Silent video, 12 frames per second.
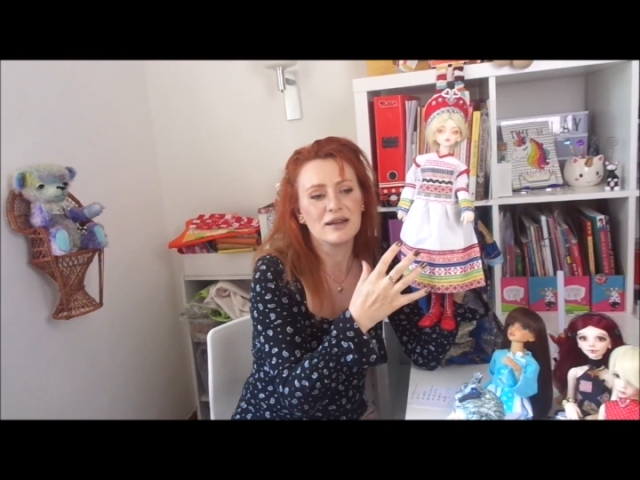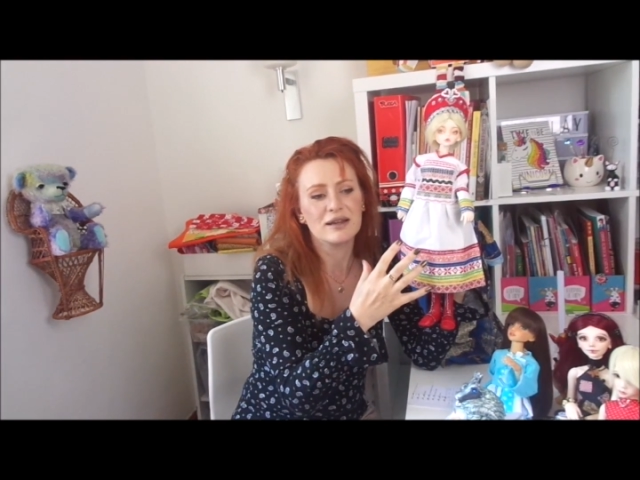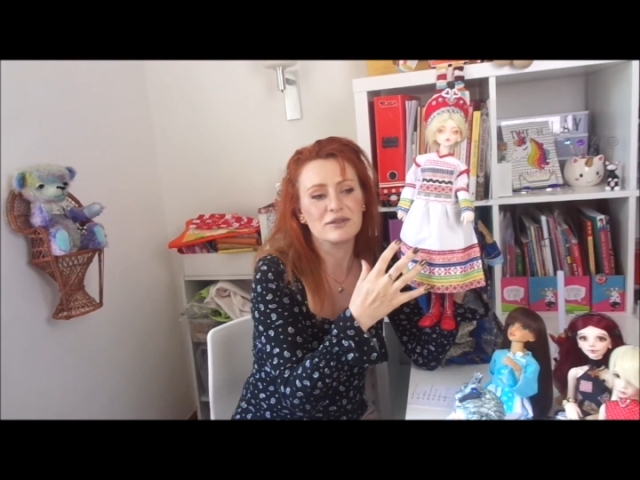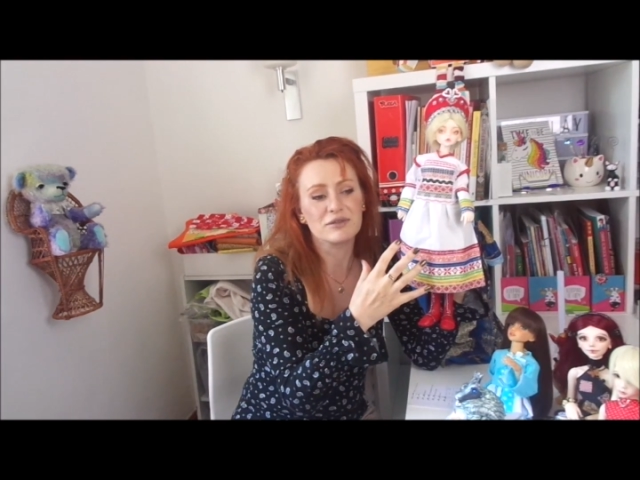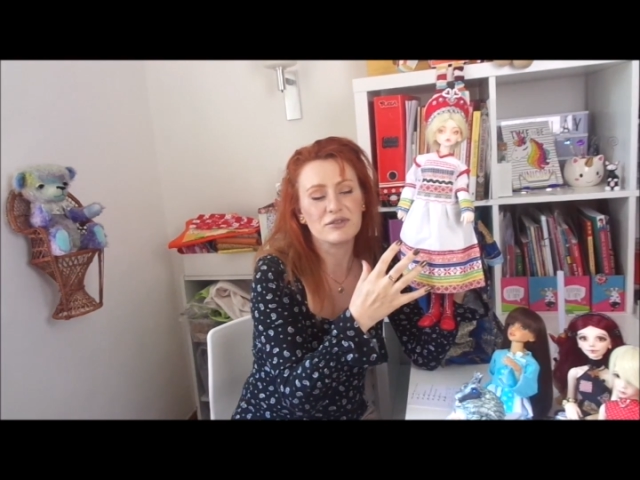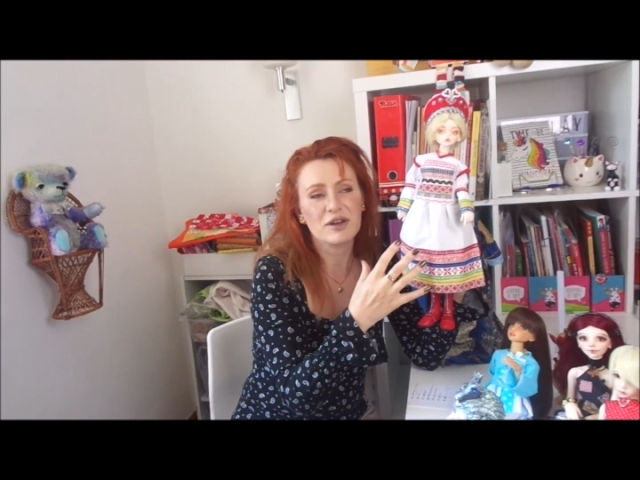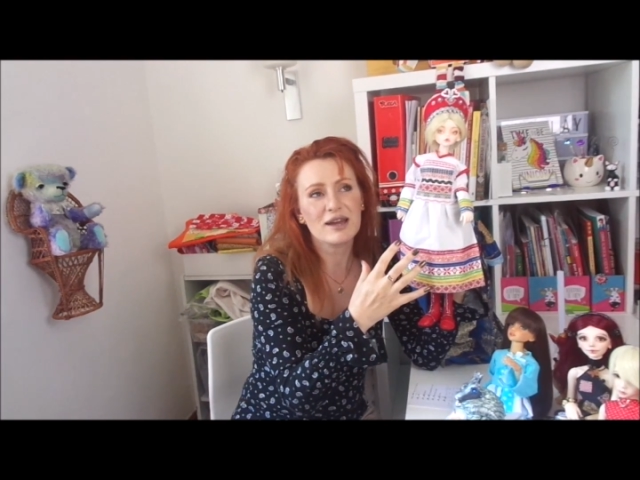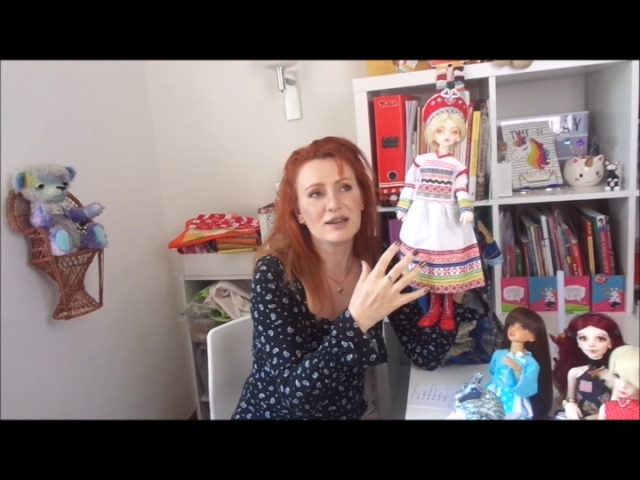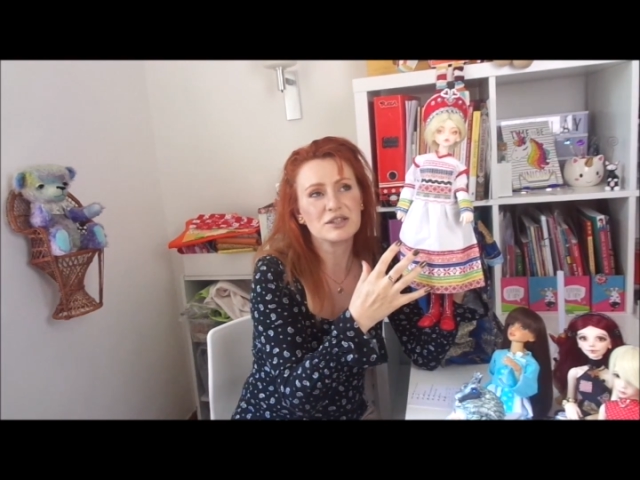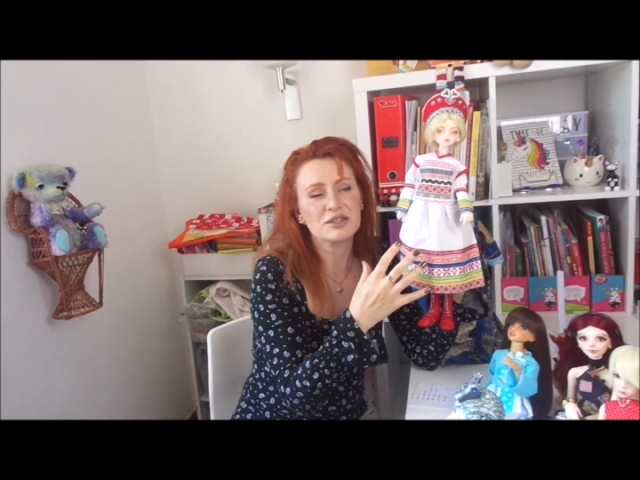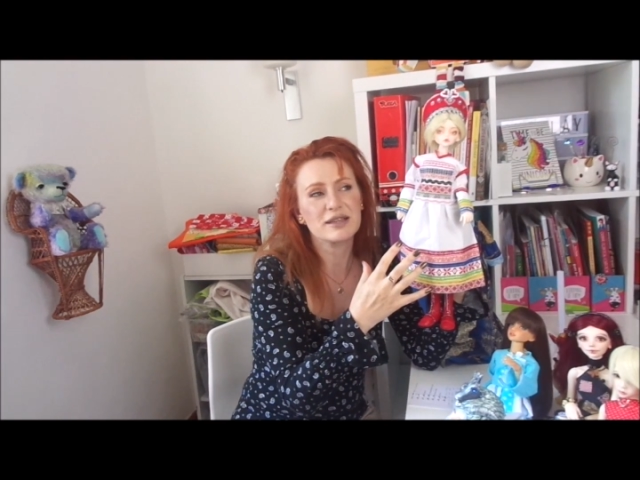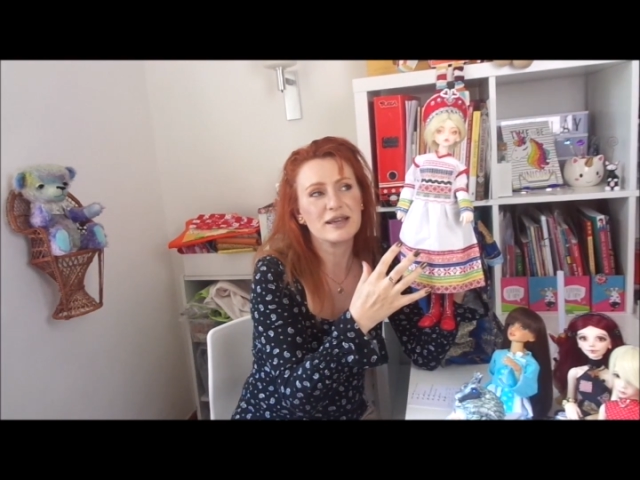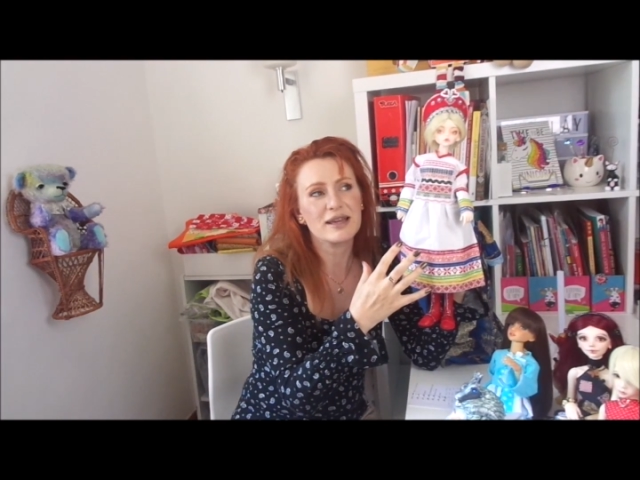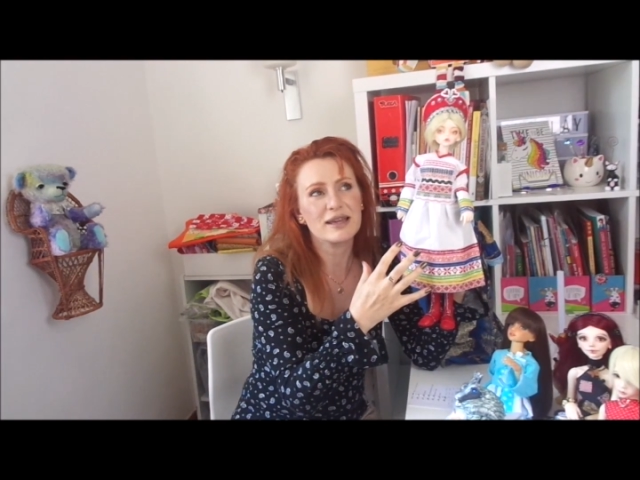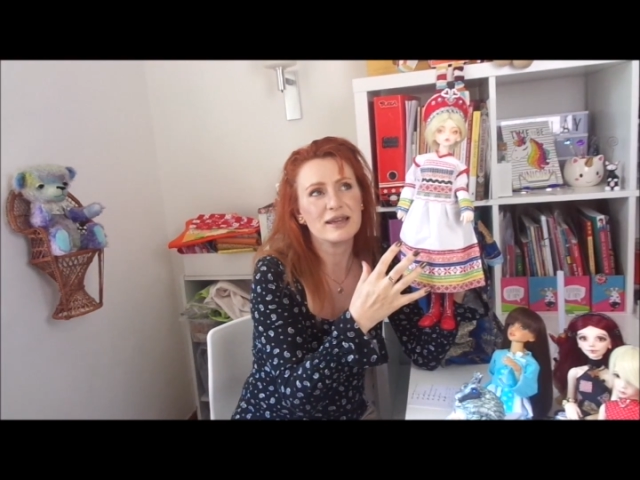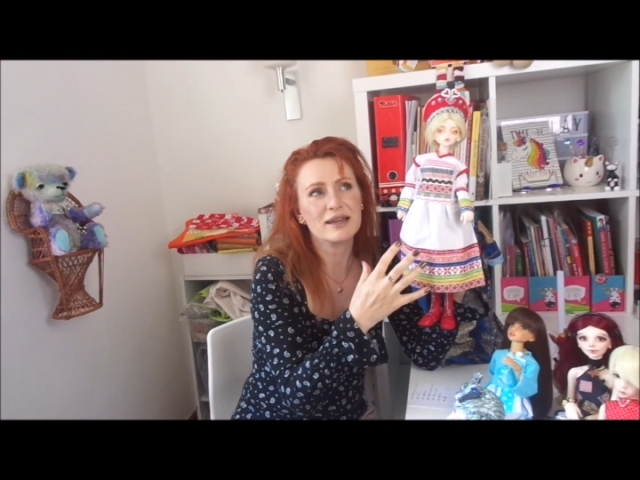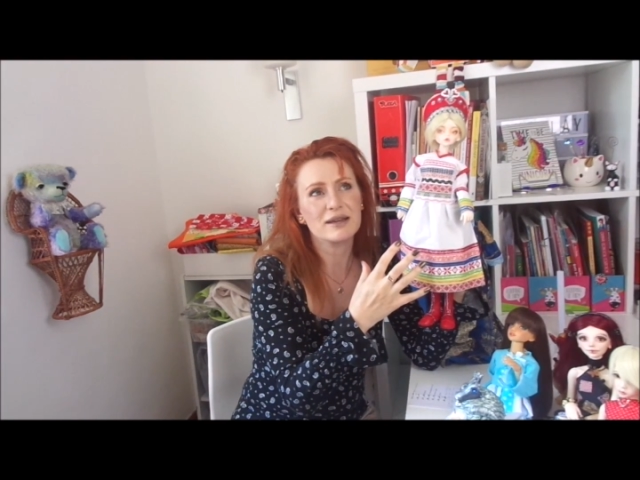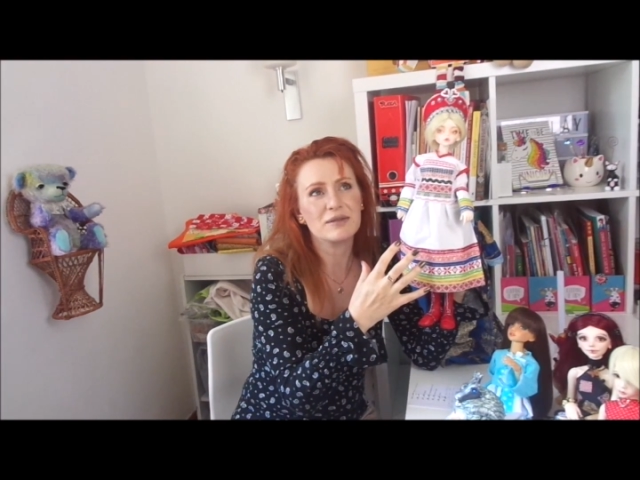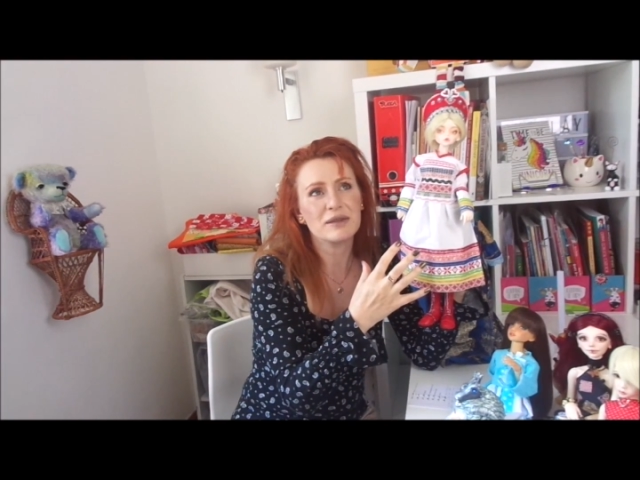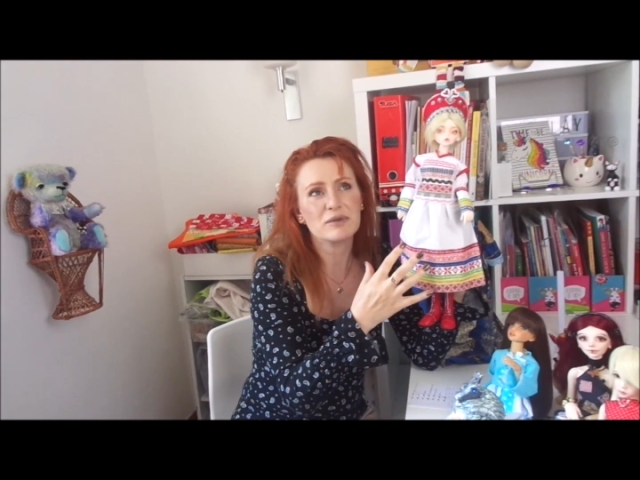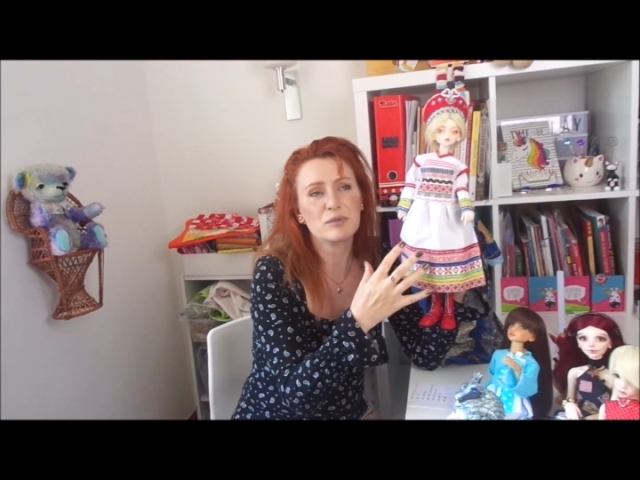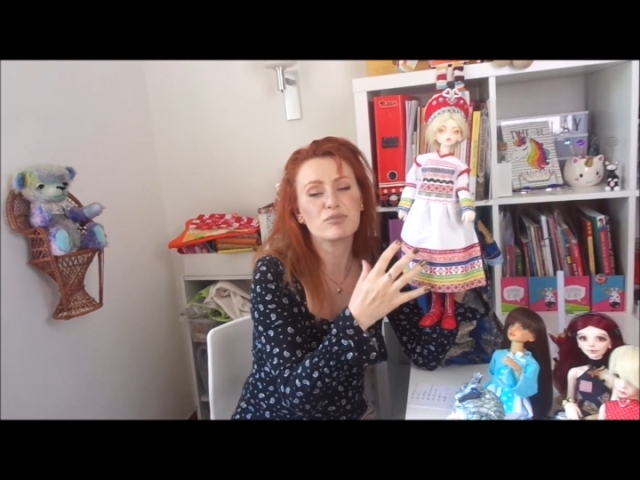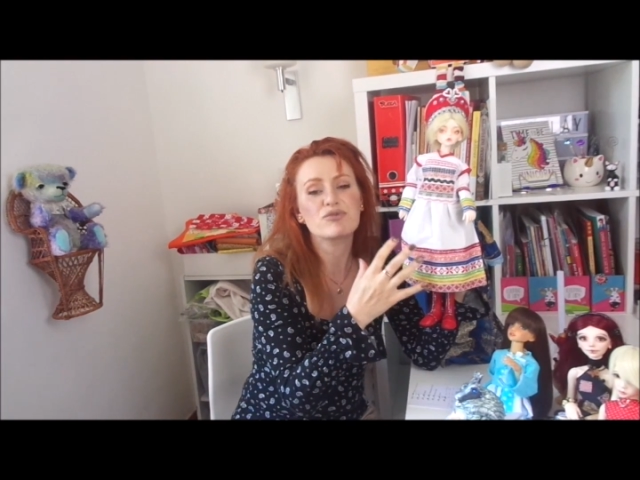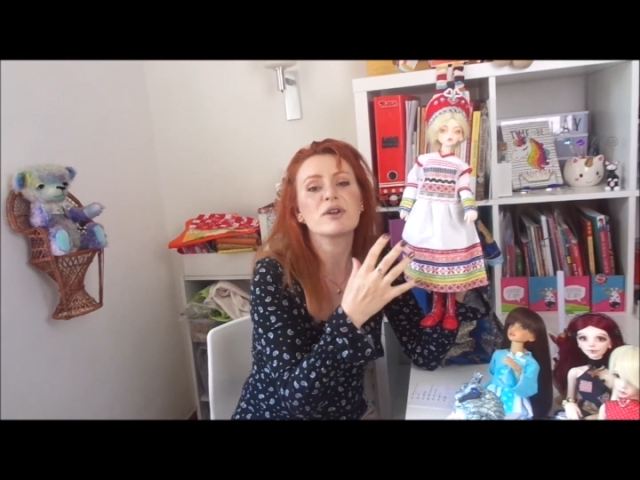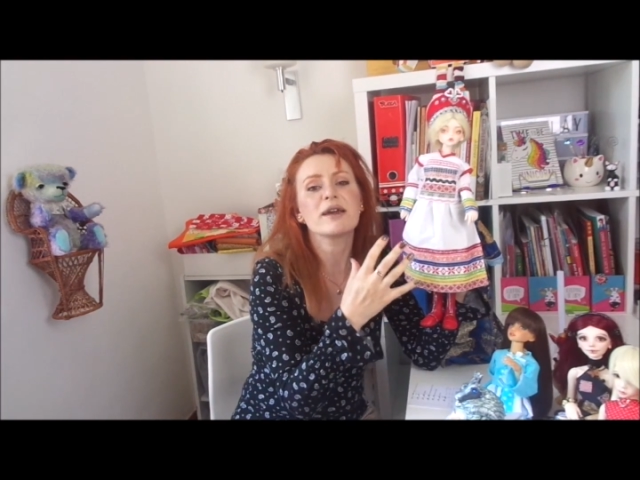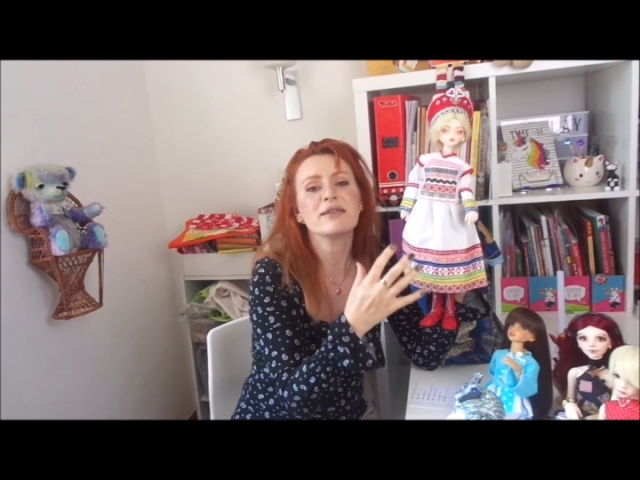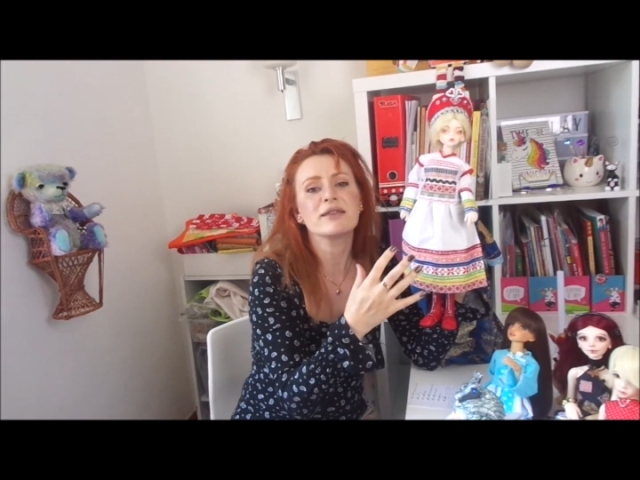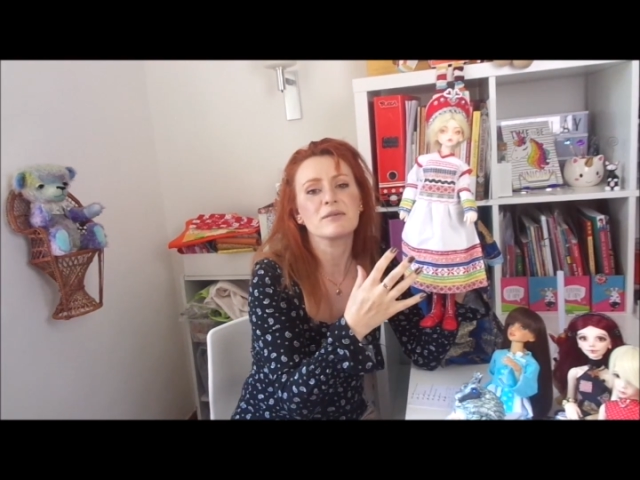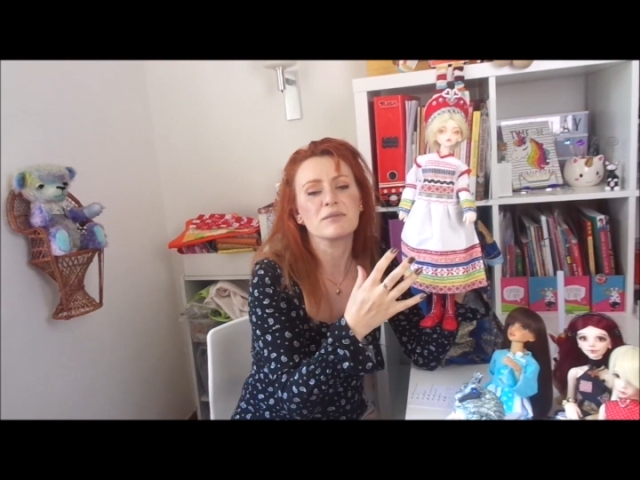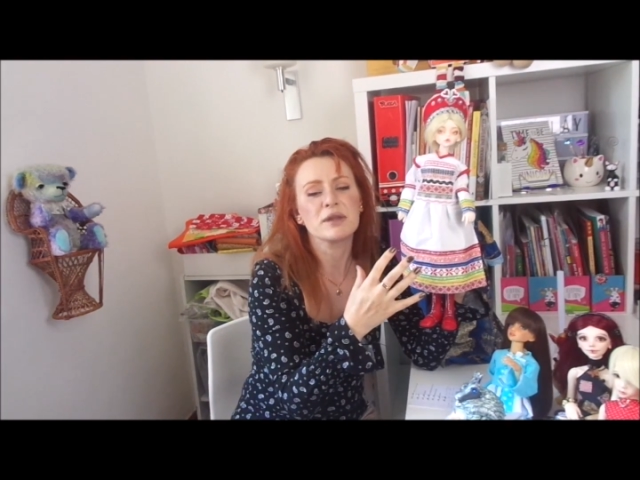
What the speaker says: In fact, they never prayed them,